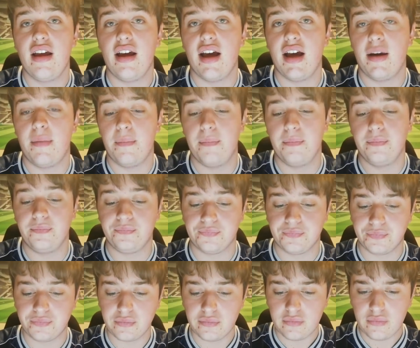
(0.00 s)

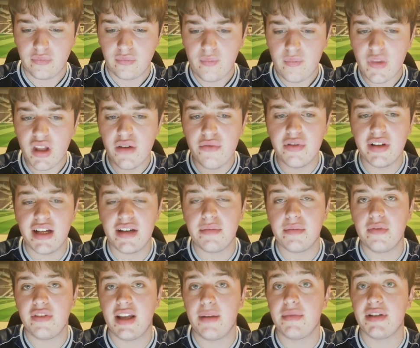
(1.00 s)
for
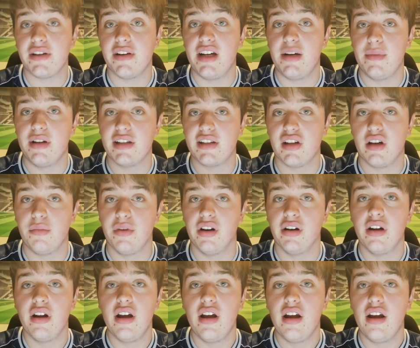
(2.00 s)
them to sign him in the
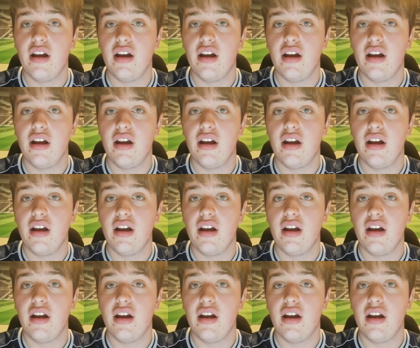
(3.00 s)
summer.